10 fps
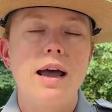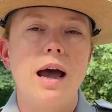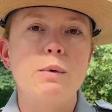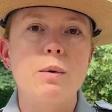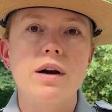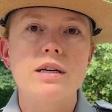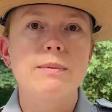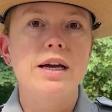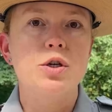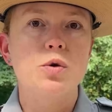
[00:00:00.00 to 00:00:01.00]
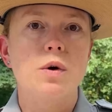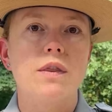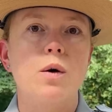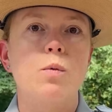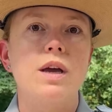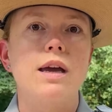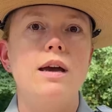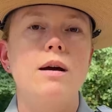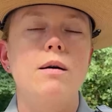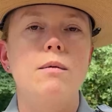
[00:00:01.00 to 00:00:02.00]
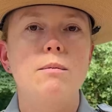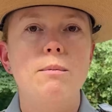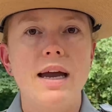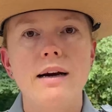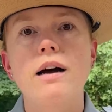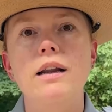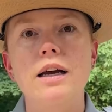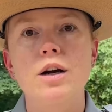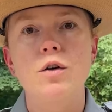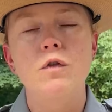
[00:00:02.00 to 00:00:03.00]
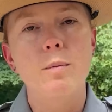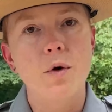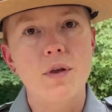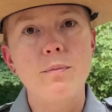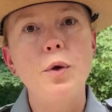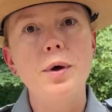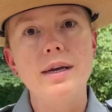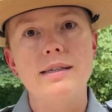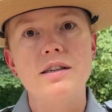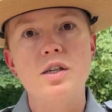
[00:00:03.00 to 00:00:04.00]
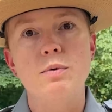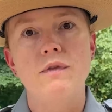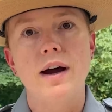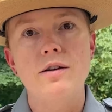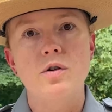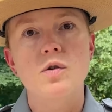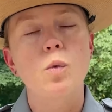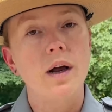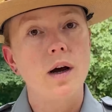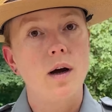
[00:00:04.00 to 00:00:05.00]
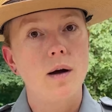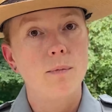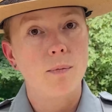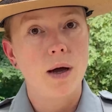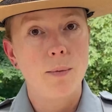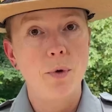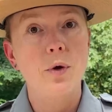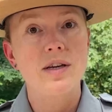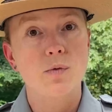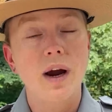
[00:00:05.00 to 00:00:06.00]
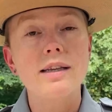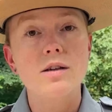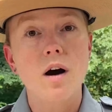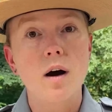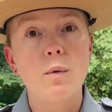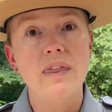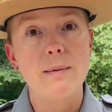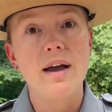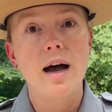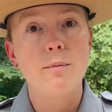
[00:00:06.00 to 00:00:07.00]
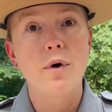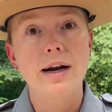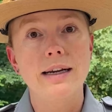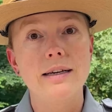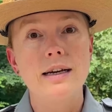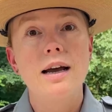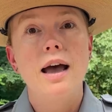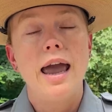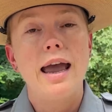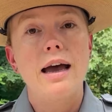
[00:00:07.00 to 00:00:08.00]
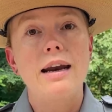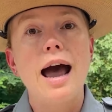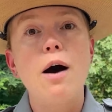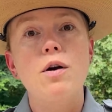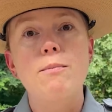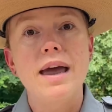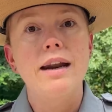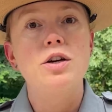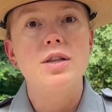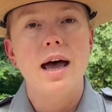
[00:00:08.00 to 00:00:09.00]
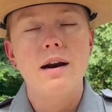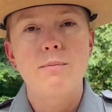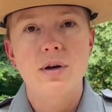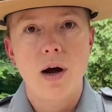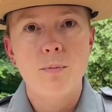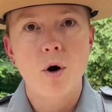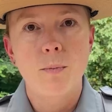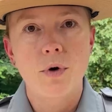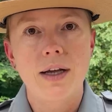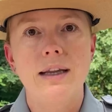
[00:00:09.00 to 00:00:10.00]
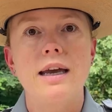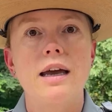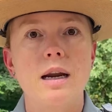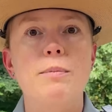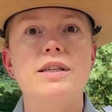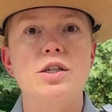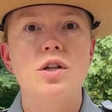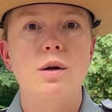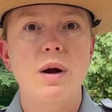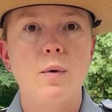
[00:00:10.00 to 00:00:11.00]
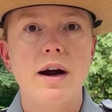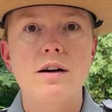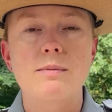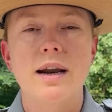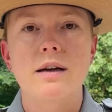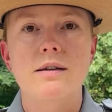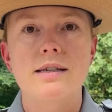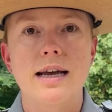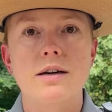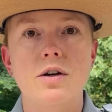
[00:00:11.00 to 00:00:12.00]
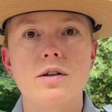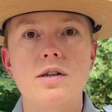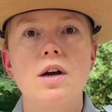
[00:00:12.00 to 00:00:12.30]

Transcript: And we wanted to make sure that we made clear for both employees and supervisors what an employee's rights are when they become pregnant and how to manage that appropriately in a position that requires medical standards